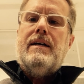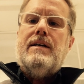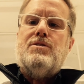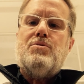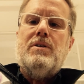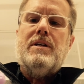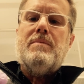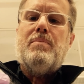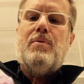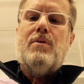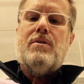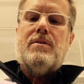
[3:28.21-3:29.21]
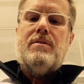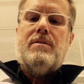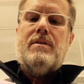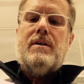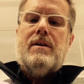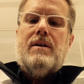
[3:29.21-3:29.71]
It's really important
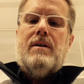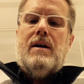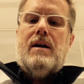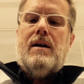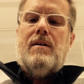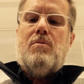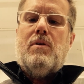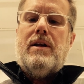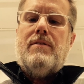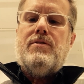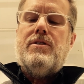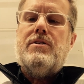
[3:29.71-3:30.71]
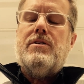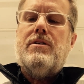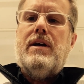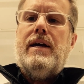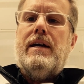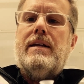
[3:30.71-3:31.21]
whenever you're
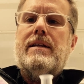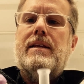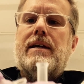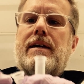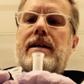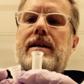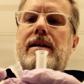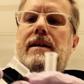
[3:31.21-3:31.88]
handling